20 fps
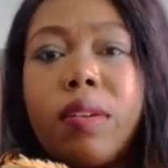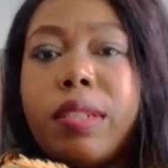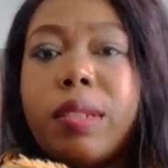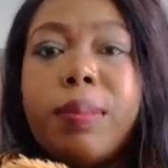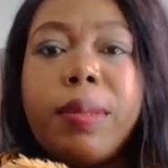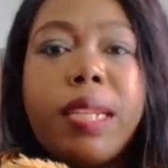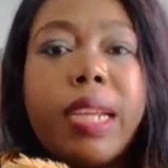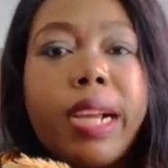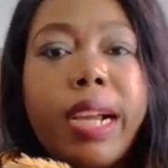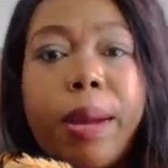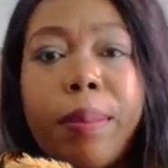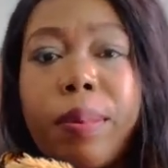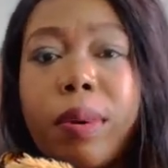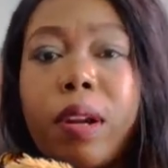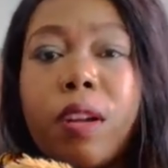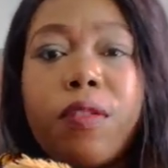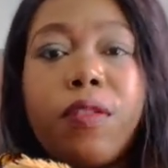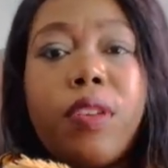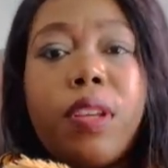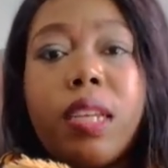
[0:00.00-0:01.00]
It's been a couple
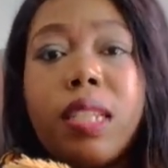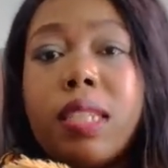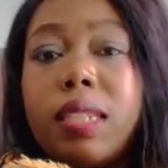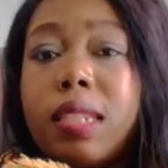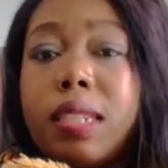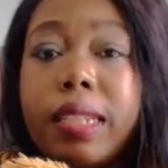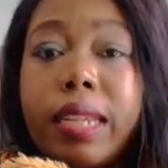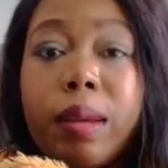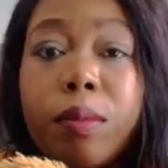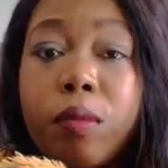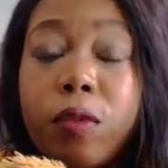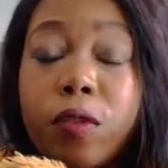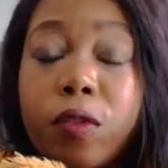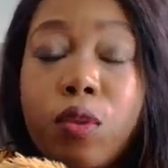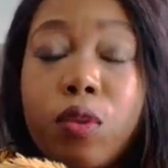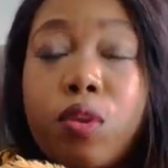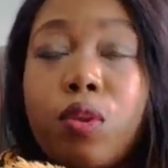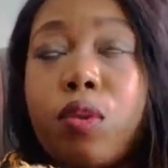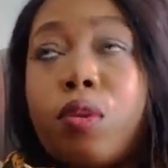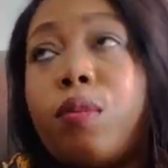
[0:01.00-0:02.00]
of years since I moved
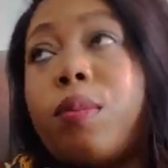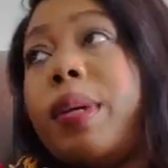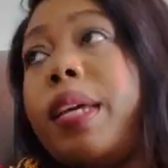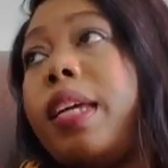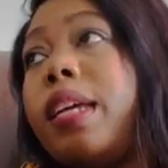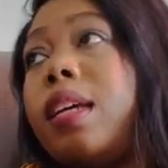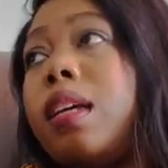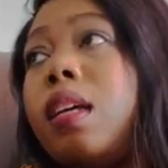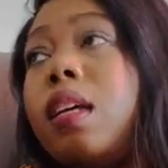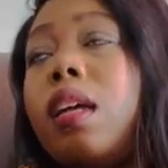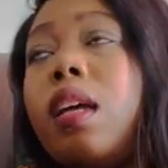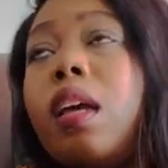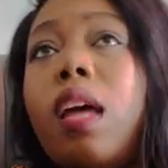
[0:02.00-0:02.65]
to Joburg.